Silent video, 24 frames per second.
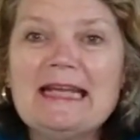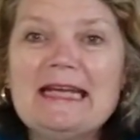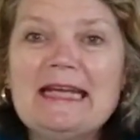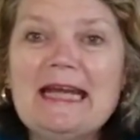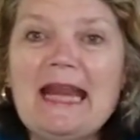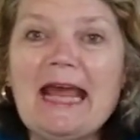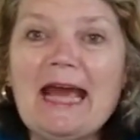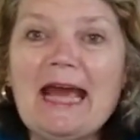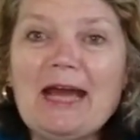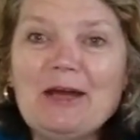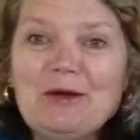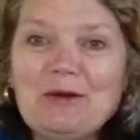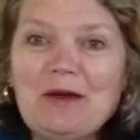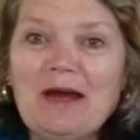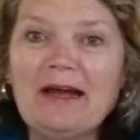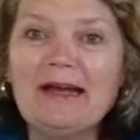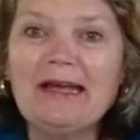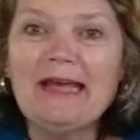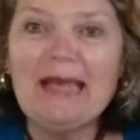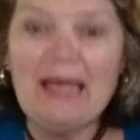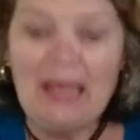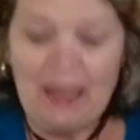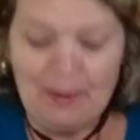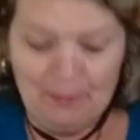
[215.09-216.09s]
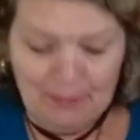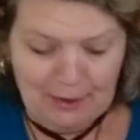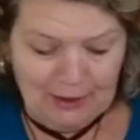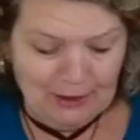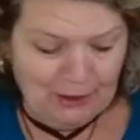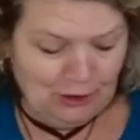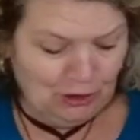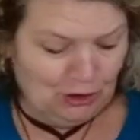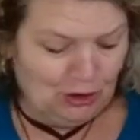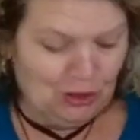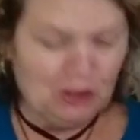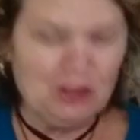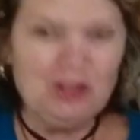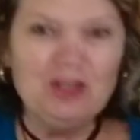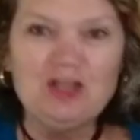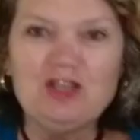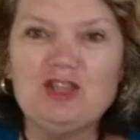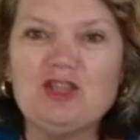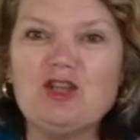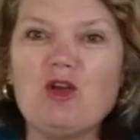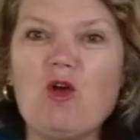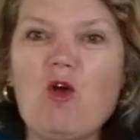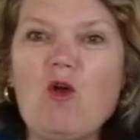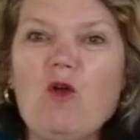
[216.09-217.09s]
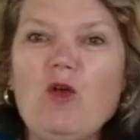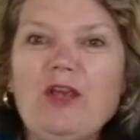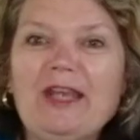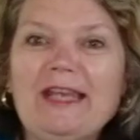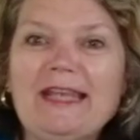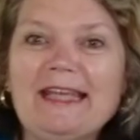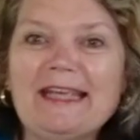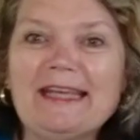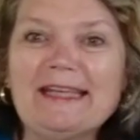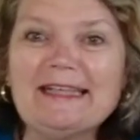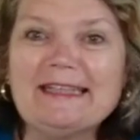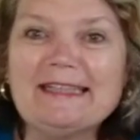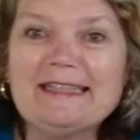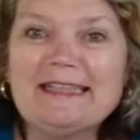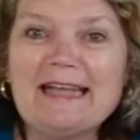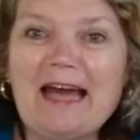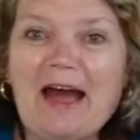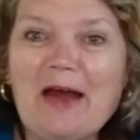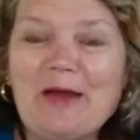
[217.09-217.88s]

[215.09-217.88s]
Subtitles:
Now I am enjoying it.